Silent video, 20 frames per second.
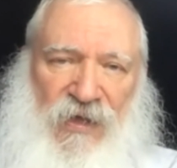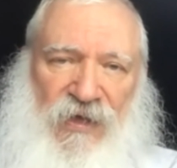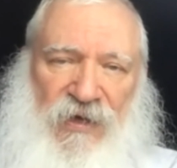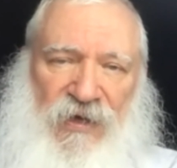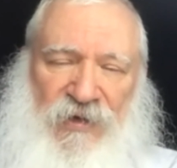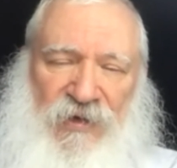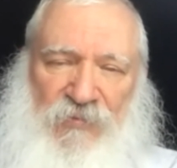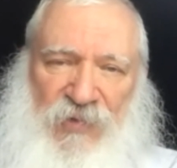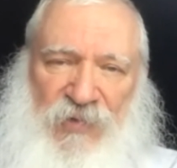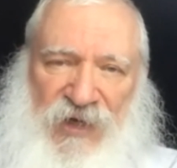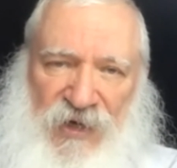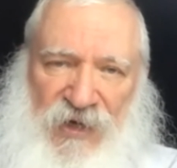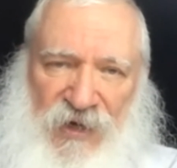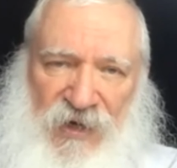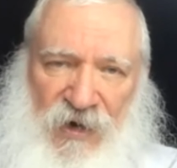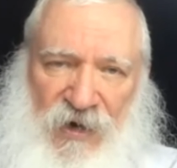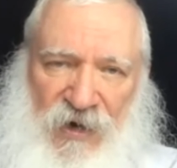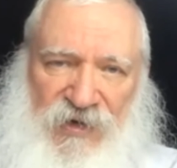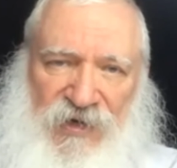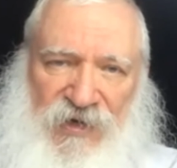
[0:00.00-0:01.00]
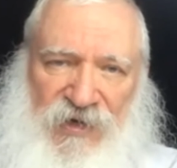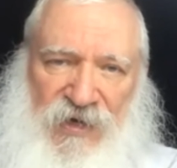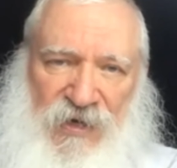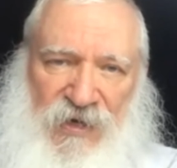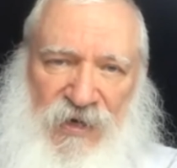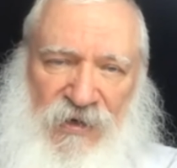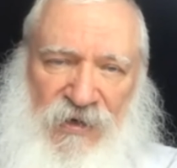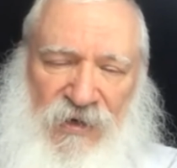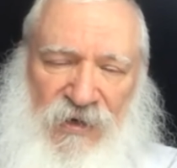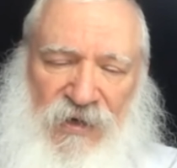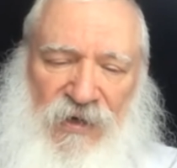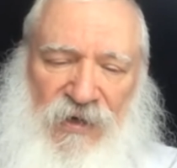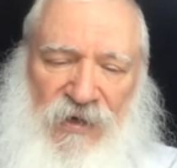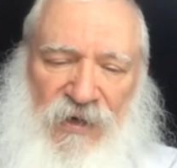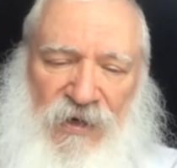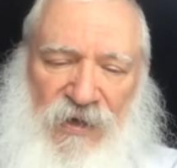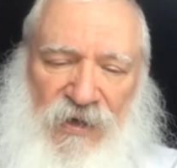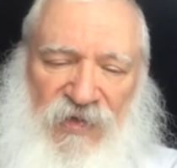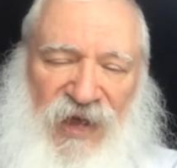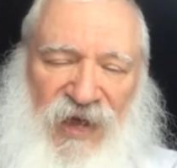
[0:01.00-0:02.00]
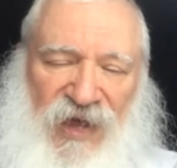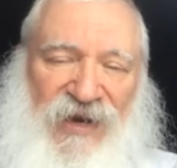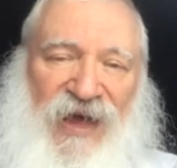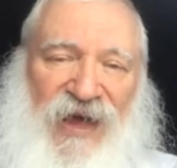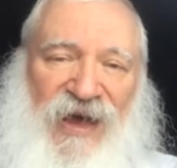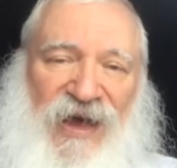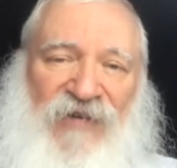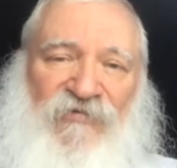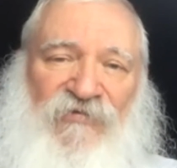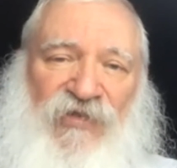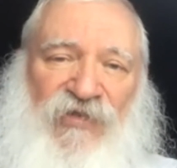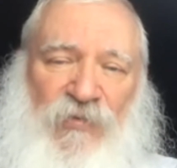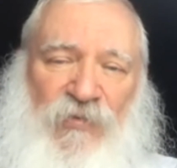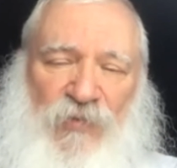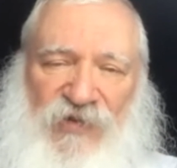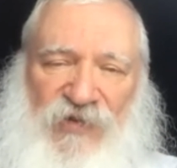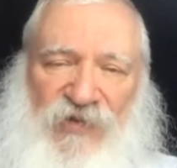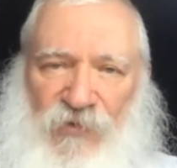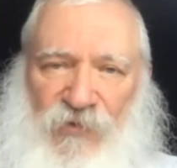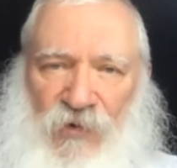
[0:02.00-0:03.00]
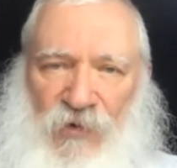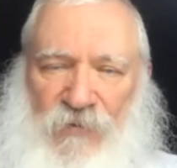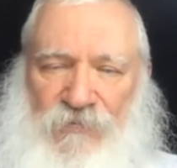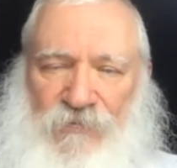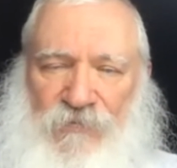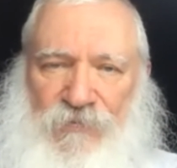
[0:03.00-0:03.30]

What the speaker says: in being our king than ever before.